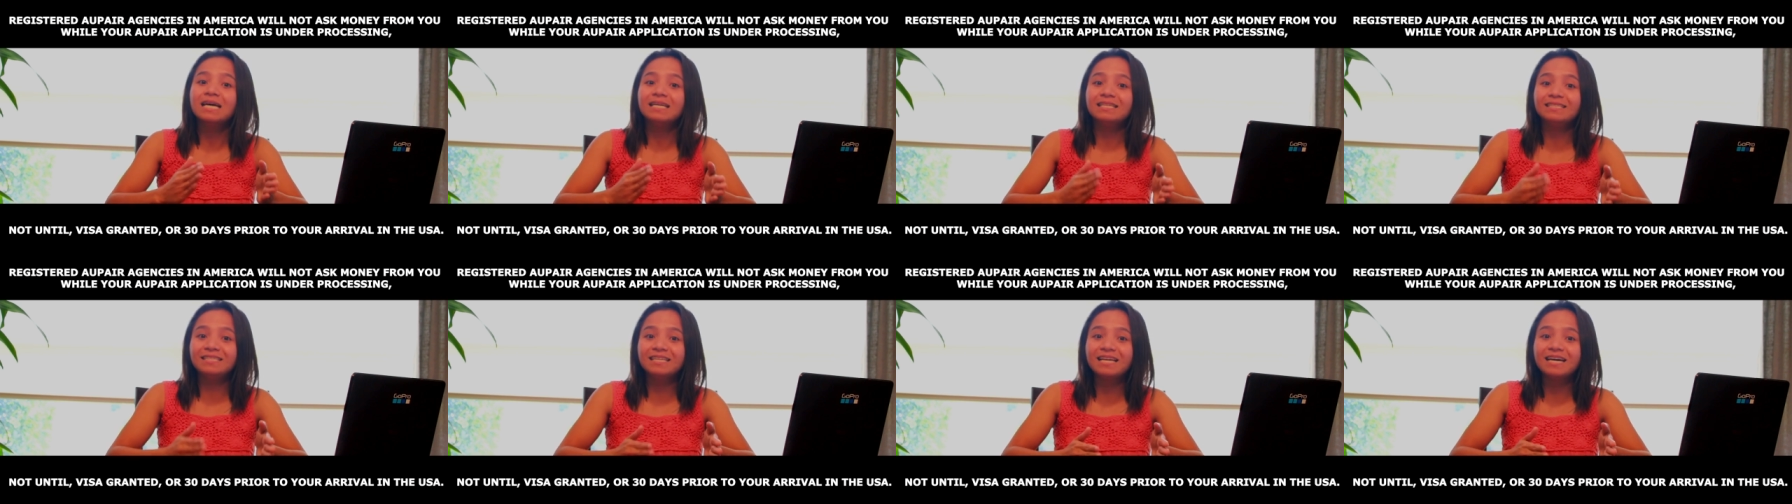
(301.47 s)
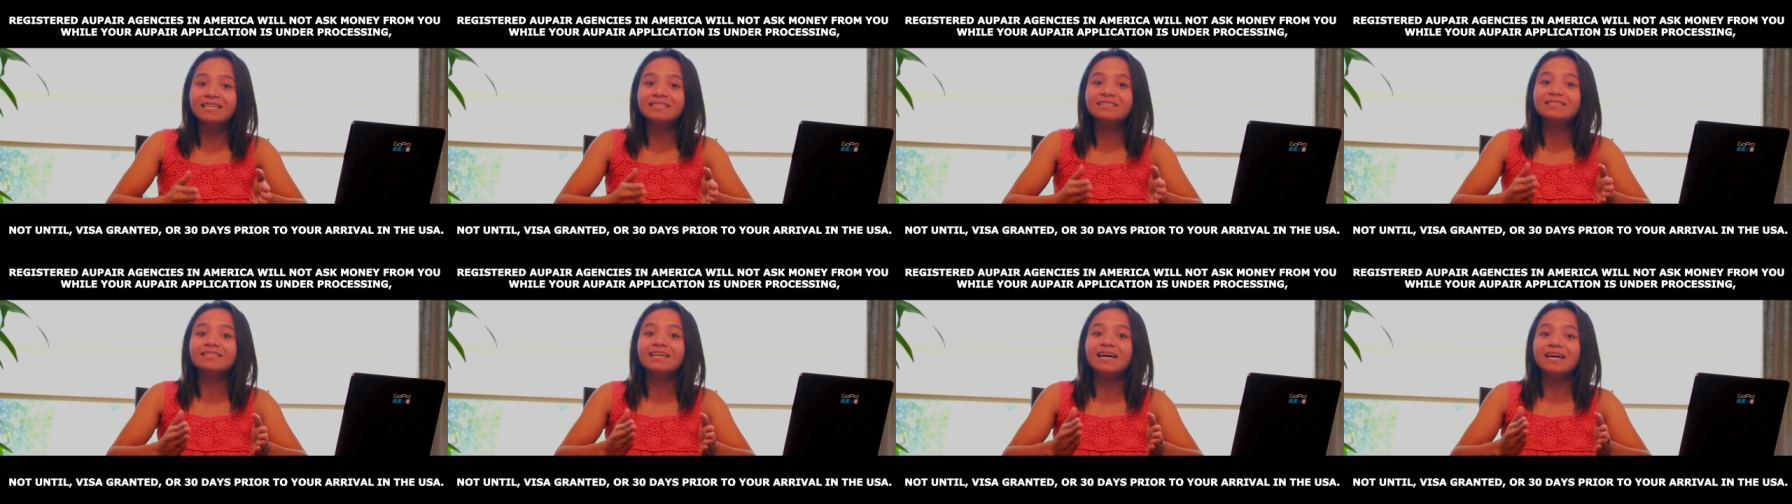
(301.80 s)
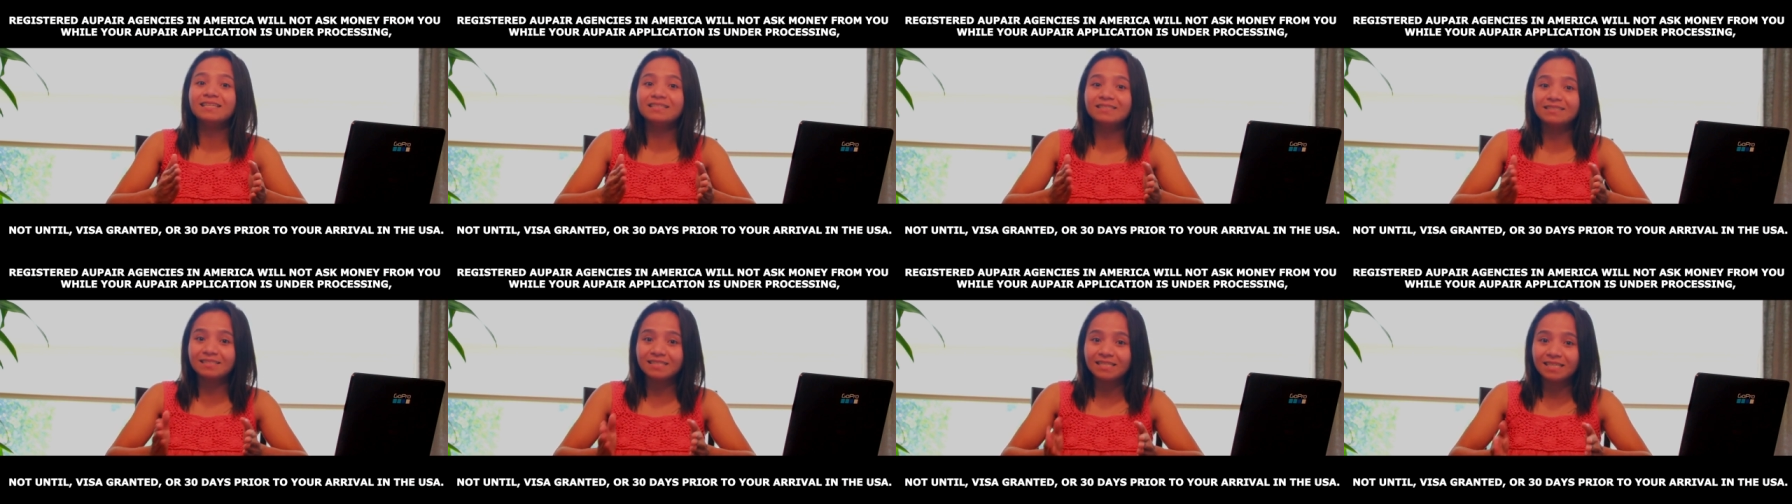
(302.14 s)
not
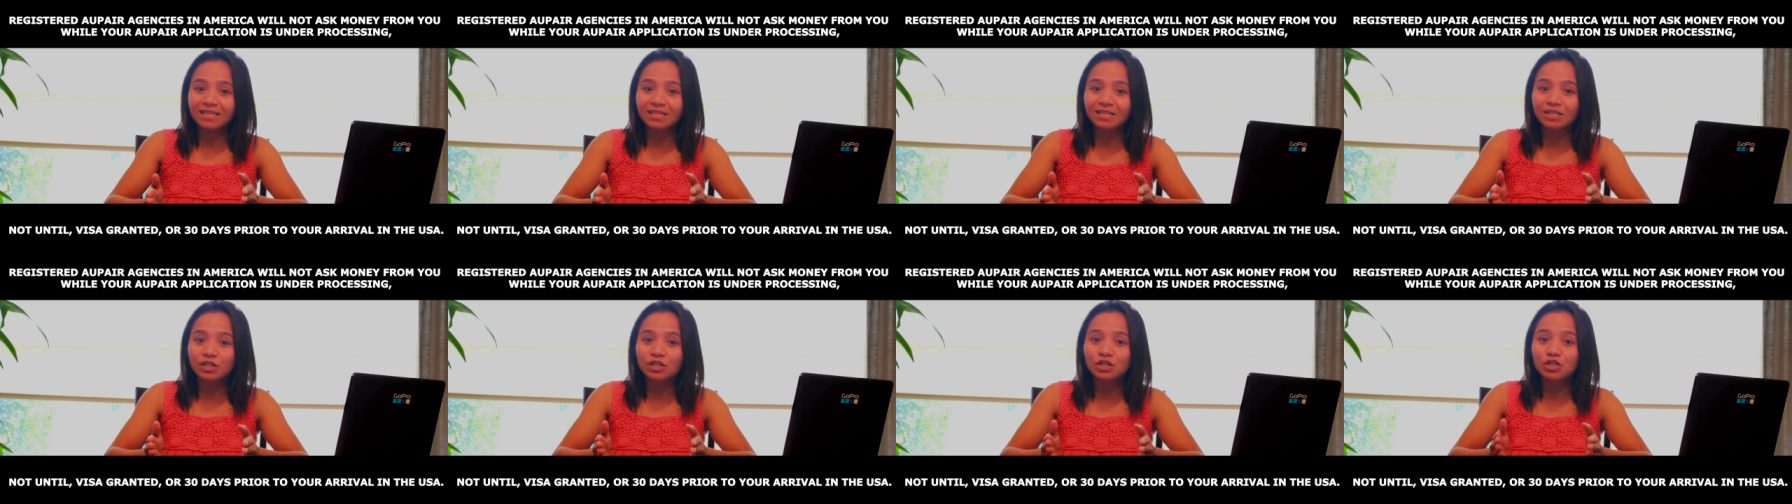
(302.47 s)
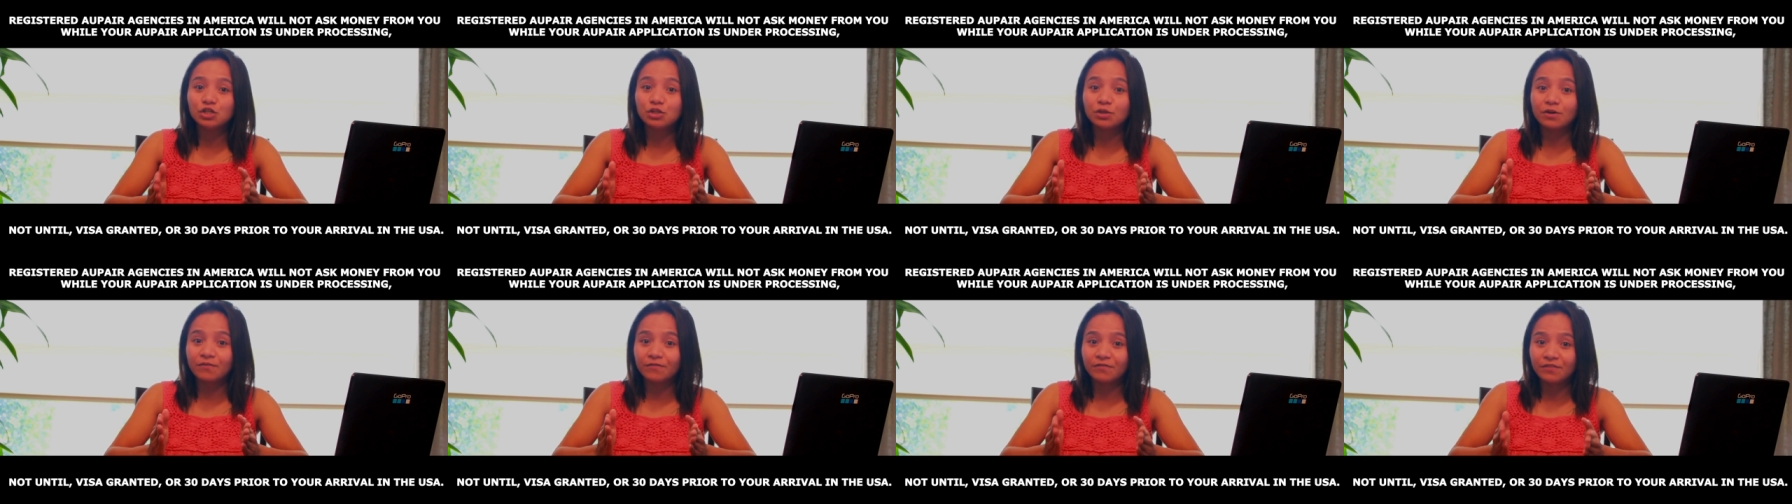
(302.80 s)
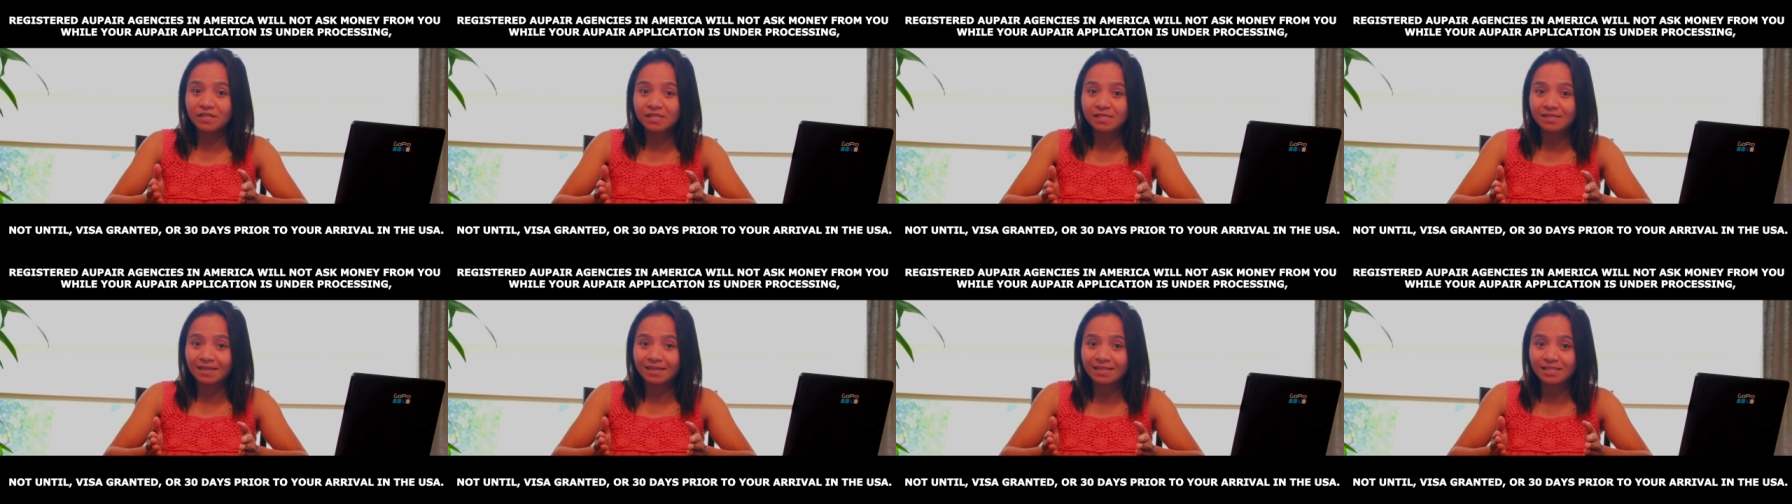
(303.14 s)
until your
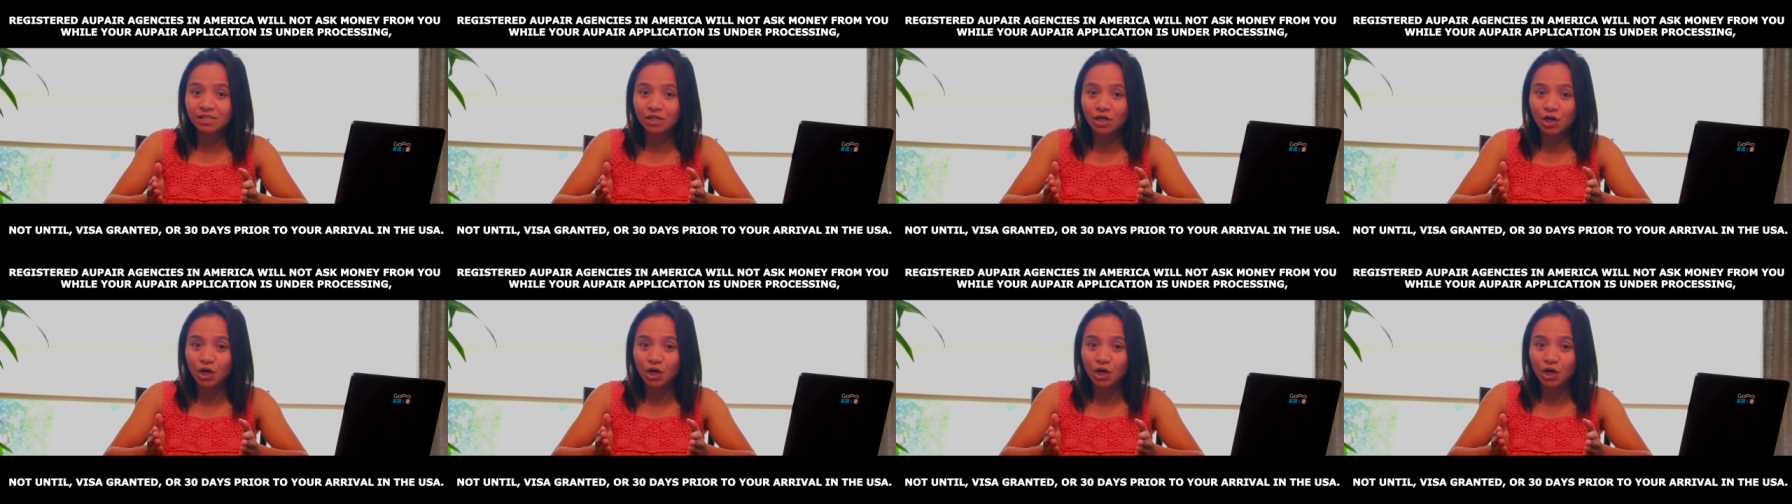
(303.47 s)
visa is